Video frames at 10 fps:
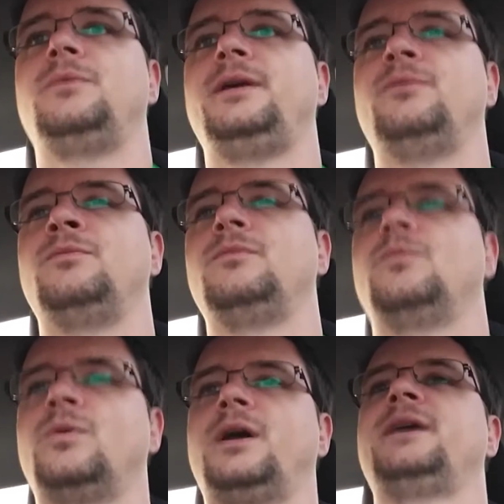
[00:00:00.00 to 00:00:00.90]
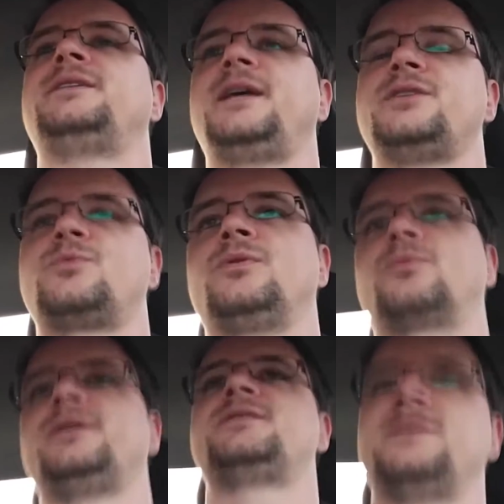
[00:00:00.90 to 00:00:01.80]
in what I taste with
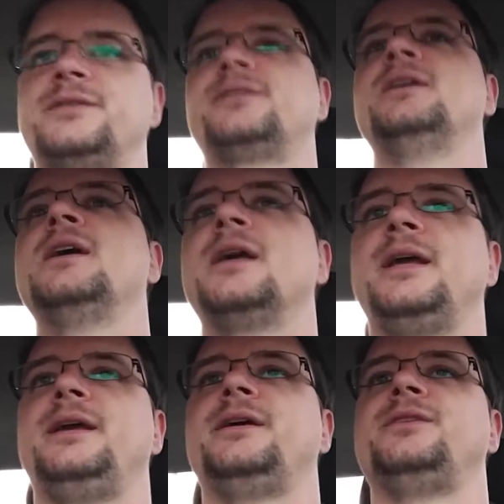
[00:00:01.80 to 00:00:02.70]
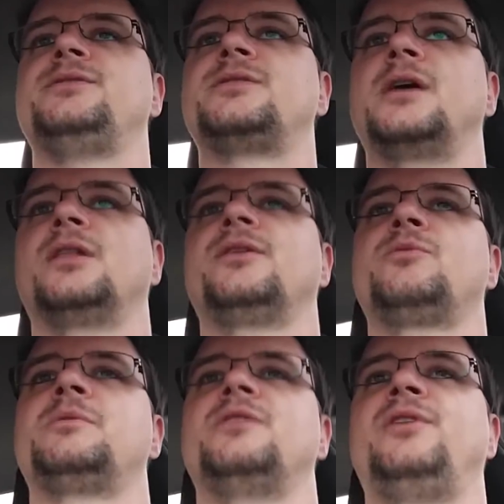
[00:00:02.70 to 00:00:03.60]
Reese's, is a
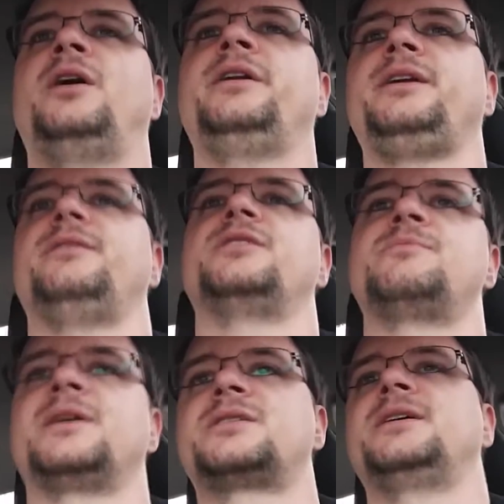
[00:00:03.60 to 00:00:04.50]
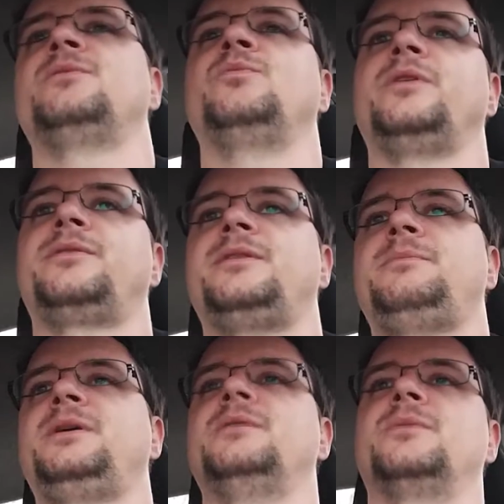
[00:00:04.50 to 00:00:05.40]
little bit of honey that's mixed in with the
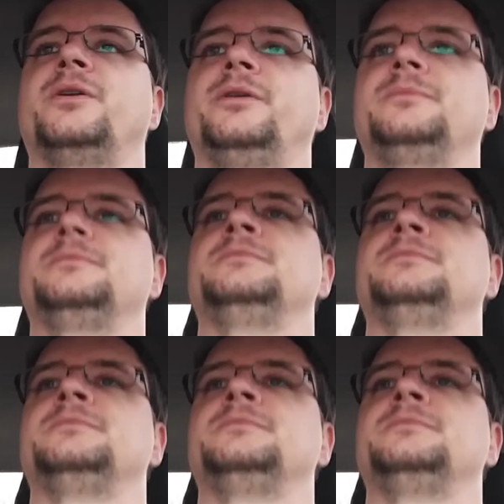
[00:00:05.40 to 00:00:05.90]
peanut butter.